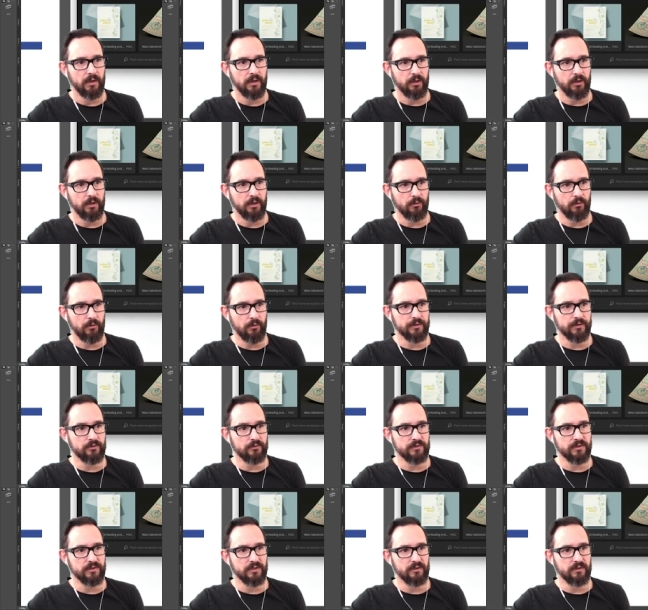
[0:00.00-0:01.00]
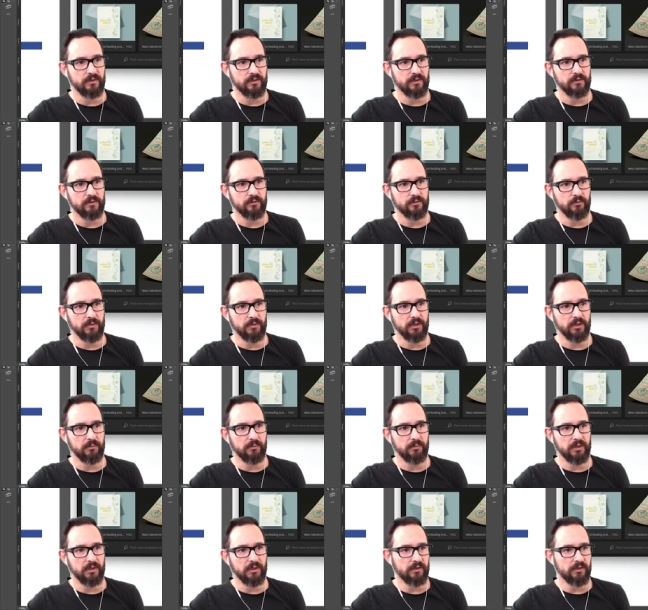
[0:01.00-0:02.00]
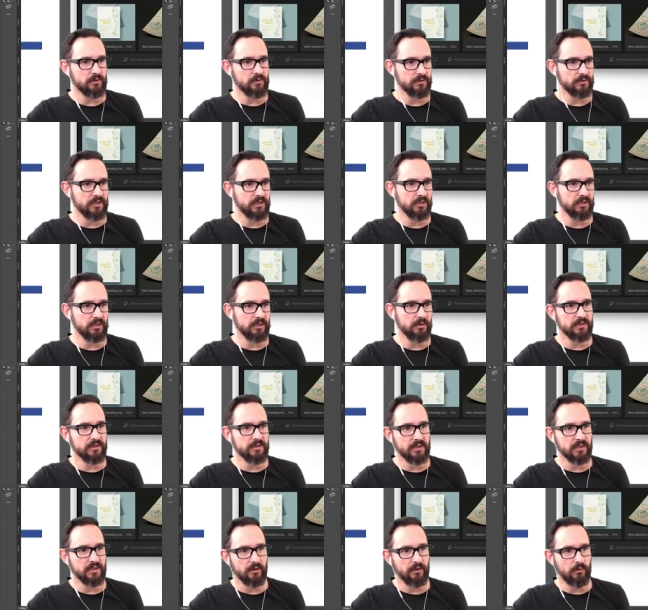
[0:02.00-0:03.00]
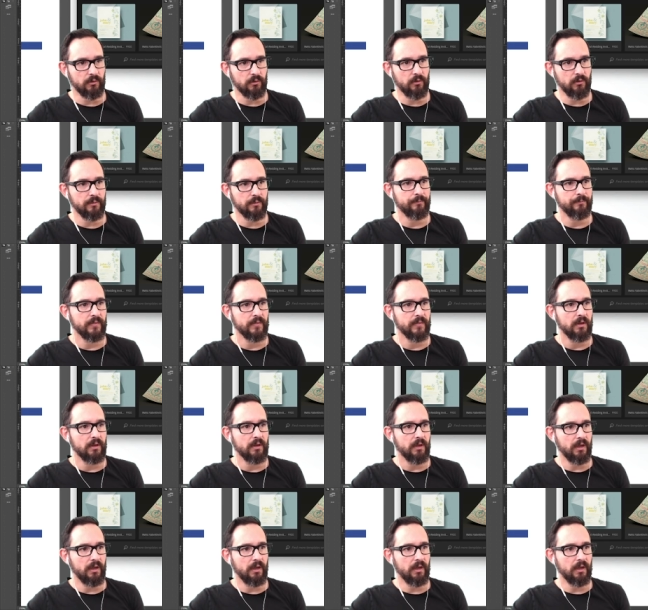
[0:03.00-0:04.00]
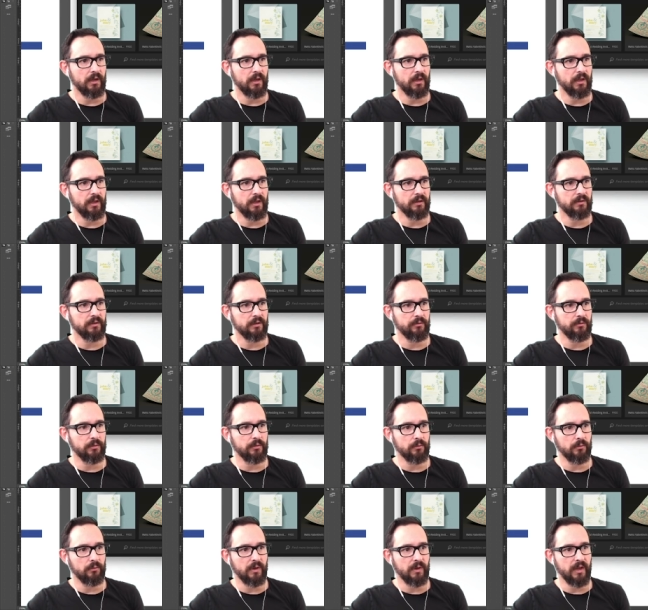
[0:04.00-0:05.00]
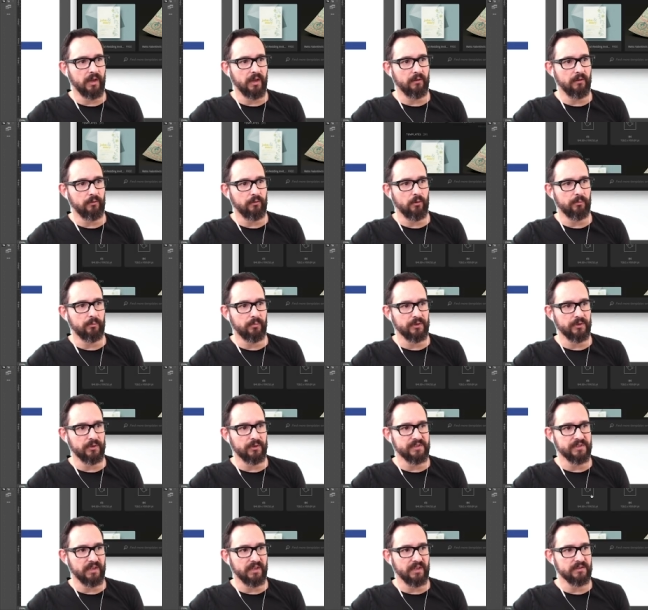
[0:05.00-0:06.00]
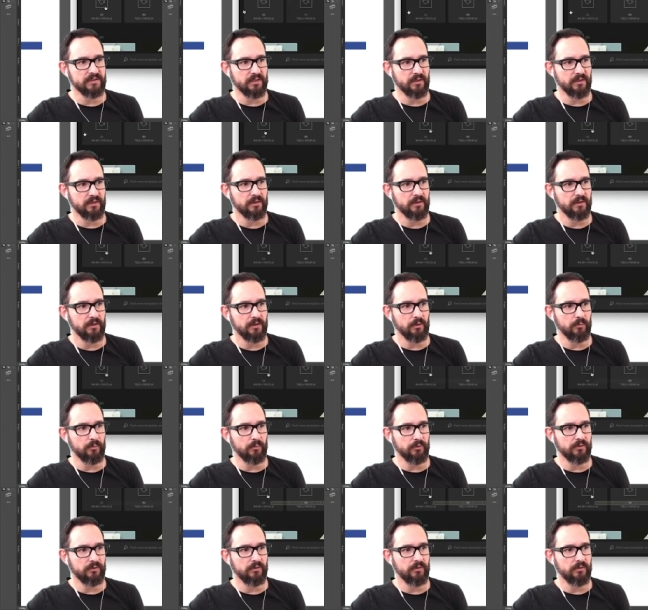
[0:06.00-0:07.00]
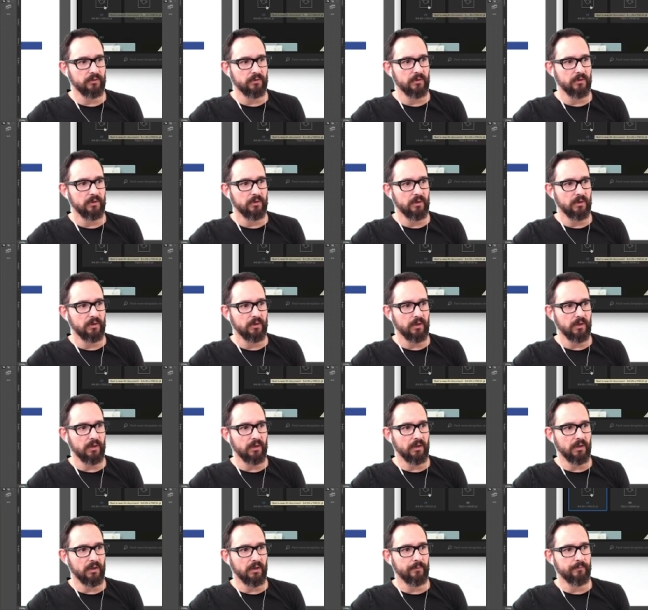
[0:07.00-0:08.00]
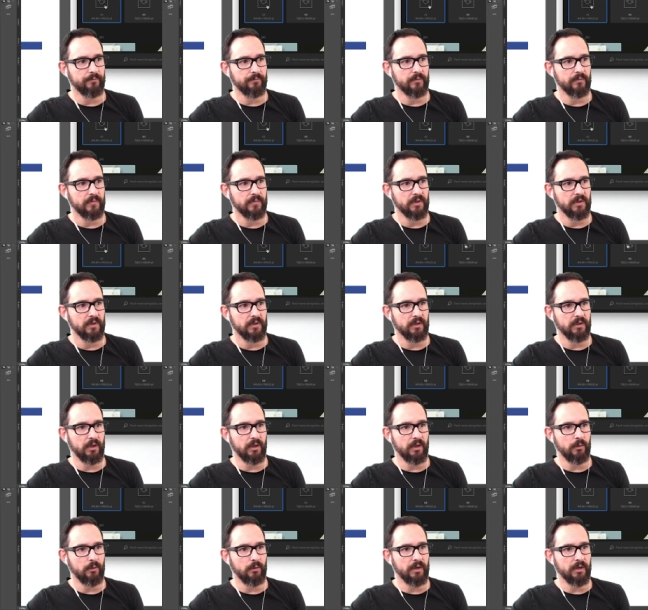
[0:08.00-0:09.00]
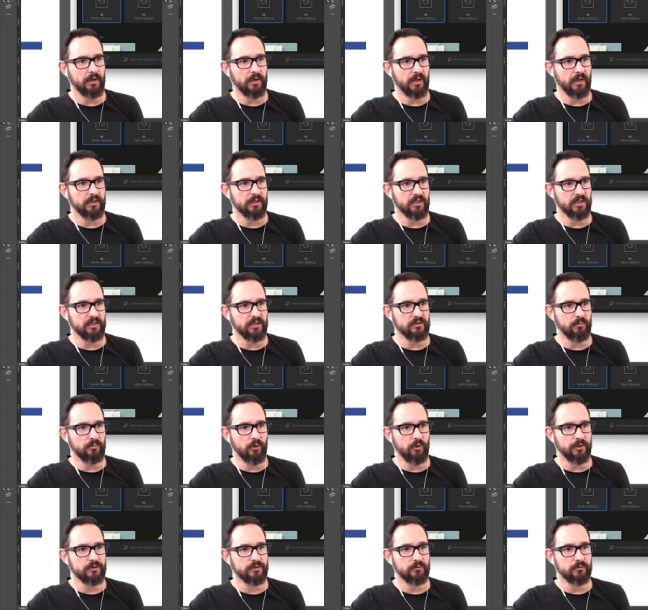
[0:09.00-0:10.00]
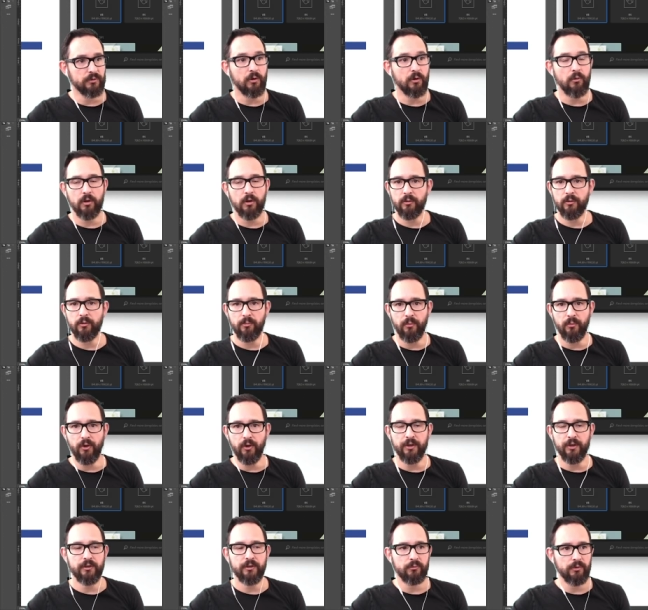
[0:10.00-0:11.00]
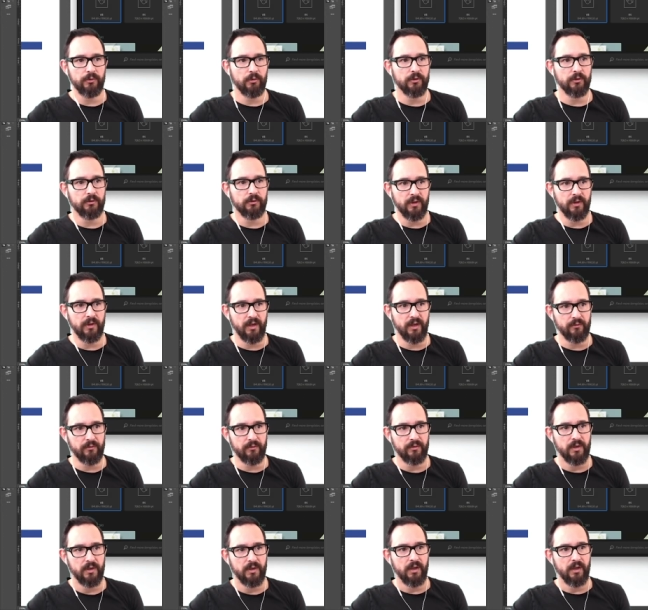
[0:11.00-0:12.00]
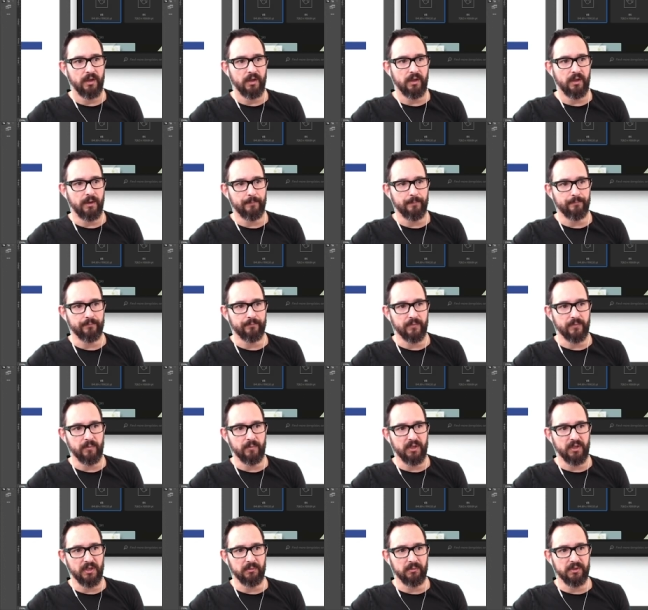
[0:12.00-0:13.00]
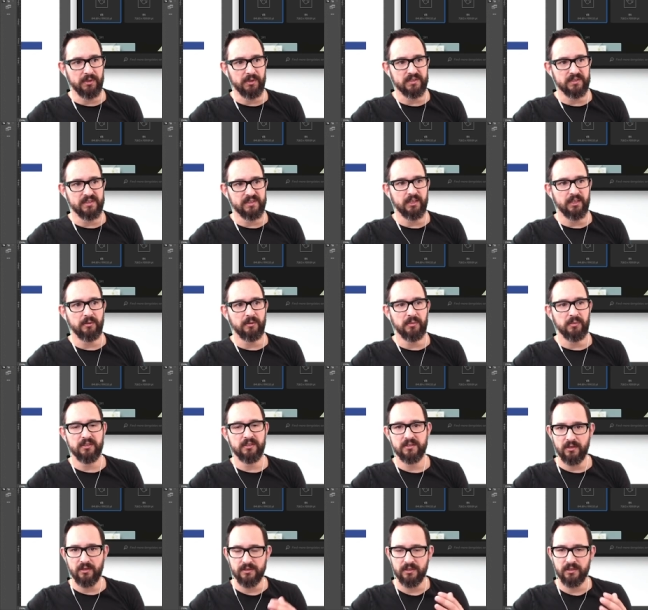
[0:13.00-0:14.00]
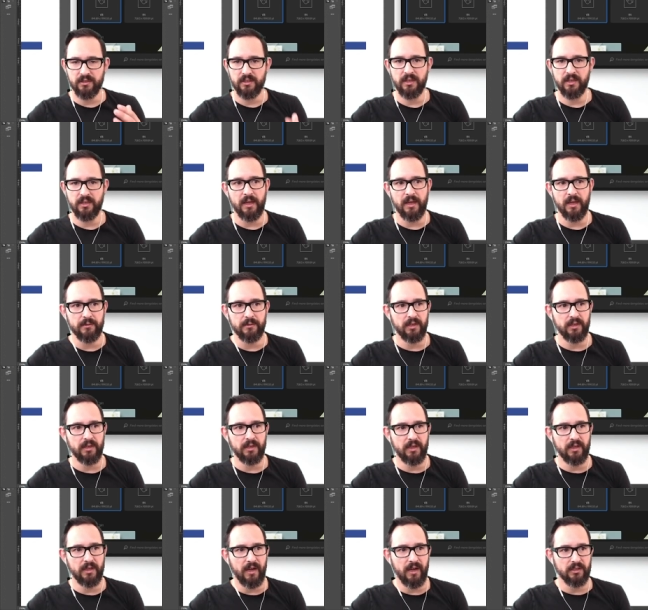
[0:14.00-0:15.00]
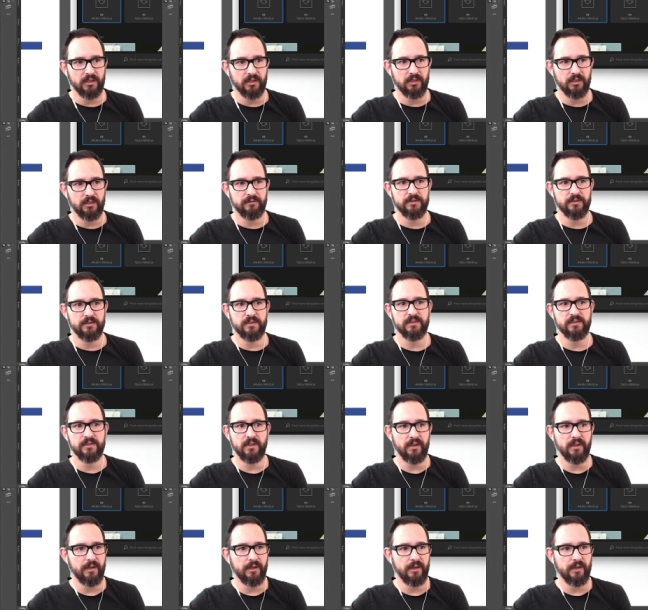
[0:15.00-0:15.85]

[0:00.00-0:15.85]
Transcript: You always choose it to millimeters or centimeters, either or. And if you have all presets here, you put the A1. Again, it changed to points. We don't want to point. We want to have millimeters and centimeters, because it can actually give us